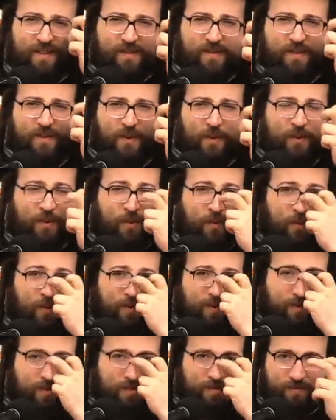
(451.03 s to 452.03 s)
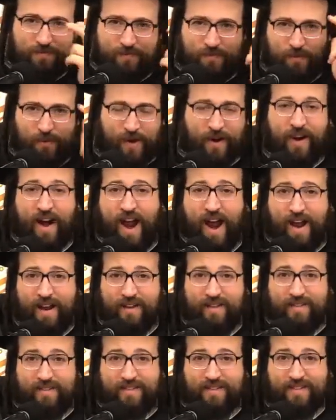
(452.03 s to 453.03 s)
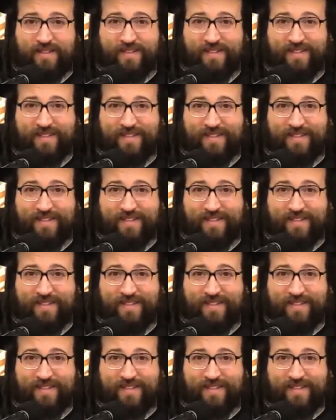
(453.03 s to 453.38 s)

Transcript: so good, you're right.